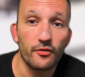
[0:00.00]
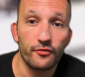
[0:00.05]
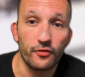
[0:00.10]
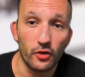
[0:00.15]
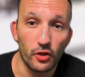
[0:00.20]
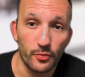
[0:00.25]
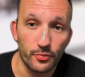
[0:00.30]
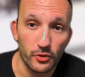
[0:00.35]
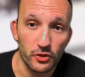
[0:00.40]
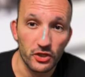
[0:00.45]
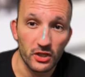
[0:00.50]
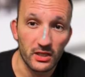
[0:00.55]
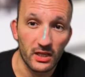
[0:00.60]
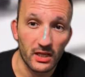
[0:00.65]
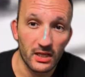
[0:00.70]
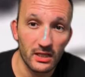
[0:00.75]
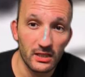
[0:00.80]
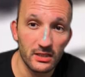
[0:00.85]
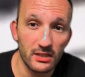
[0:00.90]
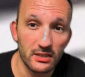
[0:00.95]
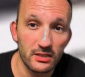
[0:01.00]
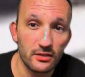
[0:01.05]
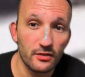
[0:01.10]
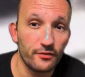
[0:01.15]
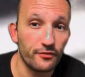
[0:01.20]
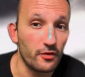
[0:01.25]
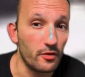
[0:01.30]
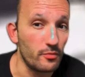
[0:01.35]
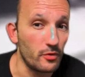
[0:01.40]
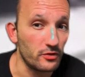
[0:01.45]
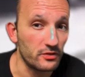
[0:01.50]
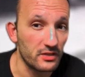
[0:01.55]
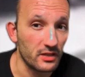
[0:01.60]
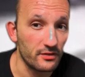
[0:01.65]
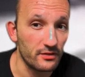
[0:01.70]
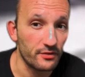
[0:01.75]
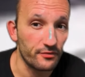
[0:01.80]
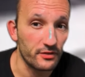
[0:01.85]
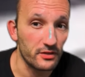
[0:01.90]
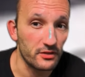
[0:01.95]
Follow Project Achilles for more
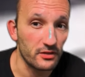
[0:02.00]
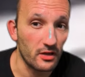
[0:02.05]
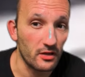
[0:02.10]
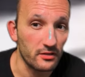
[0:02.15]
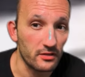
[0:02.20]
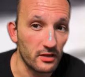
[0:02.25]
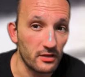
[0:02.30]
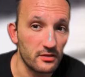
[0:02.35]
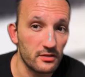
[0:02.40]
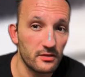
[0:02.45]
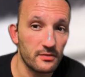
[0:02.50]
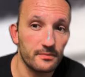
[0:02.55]
self-defense content.